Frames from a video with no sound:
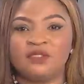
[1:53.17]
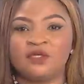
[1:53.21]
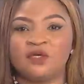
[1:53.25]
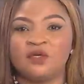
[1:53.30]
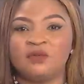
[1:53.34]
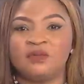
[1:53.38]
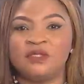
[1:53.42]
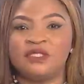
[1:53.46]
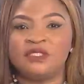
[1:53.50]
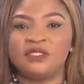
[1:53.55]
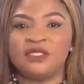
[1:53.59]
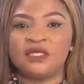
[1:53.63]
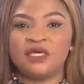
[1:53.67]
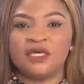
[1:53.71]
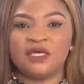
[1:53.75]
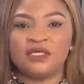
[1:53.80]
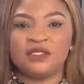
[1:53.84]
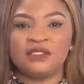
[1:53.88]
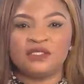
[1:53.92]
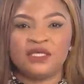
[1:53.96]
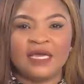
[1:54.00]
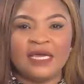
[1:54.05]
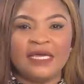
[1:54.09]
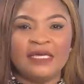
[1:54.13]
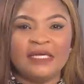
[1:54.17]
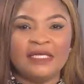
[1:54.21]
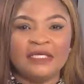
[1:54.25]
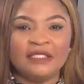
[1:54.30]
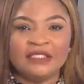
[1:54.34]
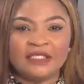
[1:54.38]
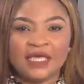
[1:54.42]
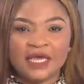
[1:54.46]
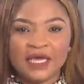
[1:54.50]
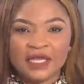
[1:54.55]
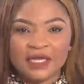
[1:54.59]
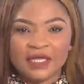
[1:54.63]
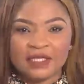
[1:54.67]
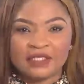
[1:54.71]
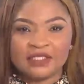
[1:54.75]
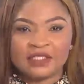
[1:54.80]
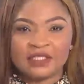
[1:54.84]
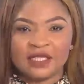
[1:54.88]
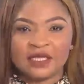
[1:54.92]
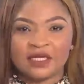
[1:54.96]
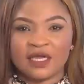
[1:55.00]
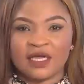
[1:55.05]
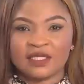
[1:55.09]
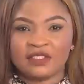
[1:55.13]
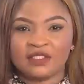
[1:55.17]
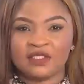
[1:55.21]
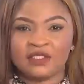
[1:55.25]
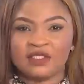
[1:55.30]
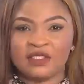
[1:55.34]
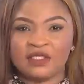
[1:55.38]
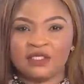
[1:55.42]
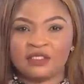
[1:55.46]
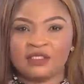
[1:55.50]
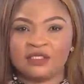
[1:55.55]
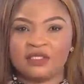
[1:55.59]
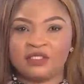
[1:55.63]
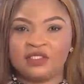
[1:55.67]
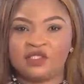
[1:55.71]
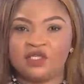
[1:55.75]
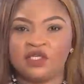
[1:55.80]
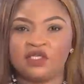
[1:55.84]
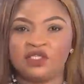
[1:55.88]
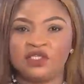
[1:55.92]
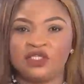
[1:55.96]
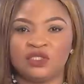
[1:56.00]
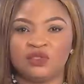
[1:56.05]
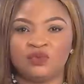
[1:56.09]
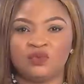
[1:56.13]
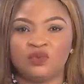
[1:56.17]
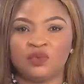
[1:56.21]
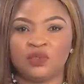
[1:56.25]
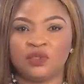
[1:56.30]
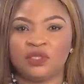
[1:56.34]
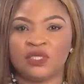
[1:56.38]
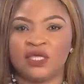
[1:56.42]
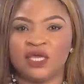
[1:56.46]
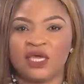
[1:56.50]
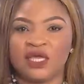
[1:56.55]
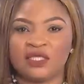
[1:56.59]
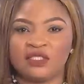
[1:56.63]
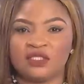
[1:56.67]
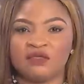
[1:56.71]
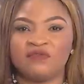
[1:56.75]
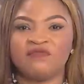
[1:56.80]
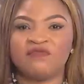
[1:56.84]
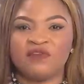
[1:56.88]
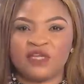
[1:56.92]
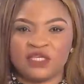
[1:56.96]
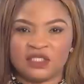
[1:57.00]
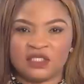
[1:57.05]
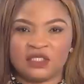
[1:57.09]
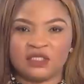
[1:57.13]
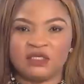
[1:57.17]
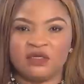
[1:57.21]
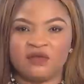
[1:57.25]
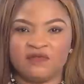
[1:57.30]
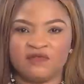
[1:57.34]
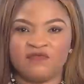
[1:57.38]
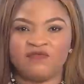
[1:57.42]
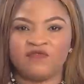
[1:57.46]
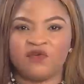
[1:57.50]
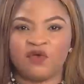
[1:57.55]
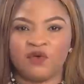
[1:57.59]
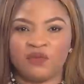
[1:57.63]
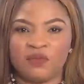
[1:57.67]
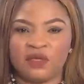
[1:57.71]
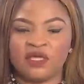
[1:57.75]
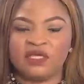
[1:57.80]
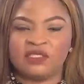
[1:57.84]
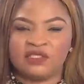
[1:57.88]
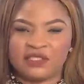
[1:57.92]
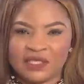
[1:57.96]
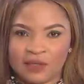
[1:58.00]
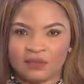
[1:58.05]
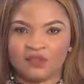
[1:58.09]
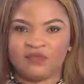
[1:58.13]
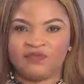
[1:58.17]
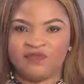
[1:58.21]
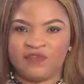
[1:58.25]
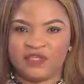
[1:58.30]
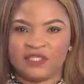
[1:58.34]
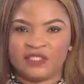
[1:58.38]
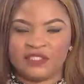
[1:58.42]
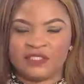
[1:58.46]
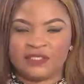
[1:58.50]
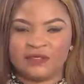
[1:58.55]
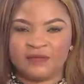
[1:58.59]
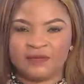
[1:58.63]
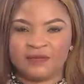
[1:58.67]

Kobe says any talent that catches his attention will get funding from his outfit.